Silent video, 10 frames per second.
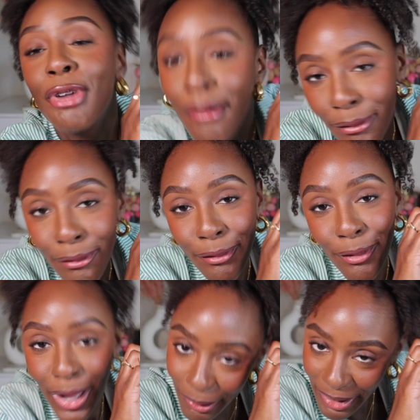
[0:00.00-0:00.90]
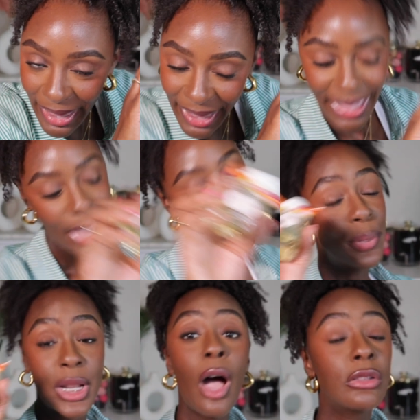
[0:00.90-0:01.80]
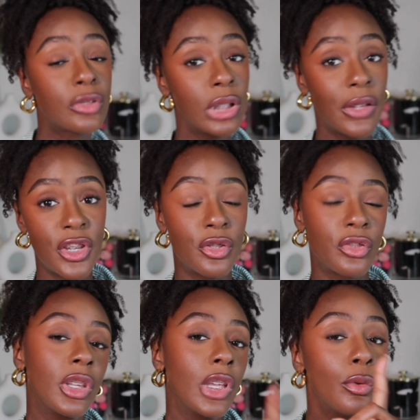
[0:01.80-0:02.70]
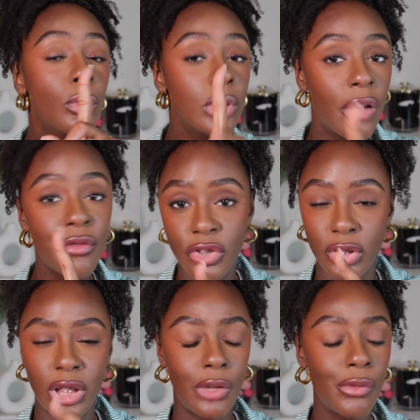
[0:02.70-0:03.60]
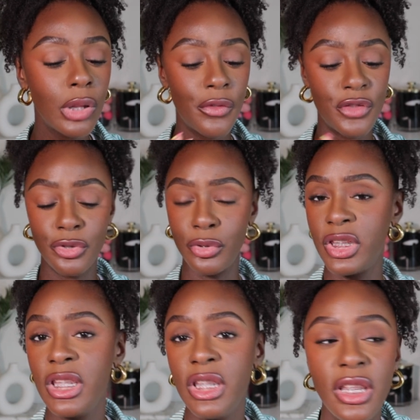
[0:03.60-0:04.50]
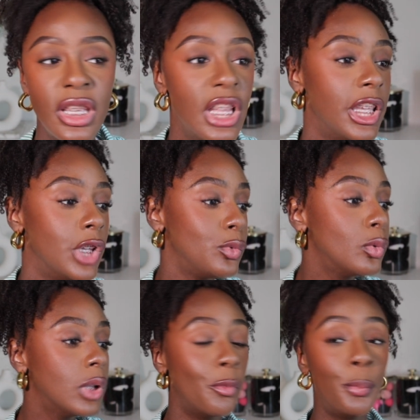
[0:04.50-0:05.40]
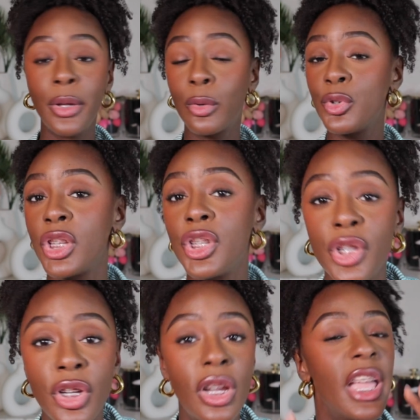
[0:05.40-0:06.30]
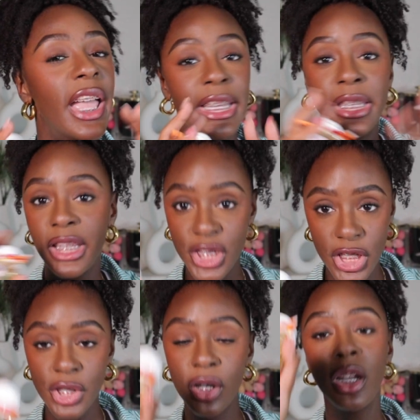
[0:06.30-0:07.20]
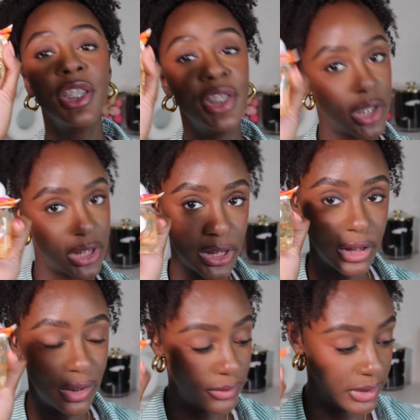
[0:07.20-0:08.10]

Okay, but I also love ginger. So if you love ginger, like if you love ginger tea, if you love pickled ginger, anything ginger, you're gonna love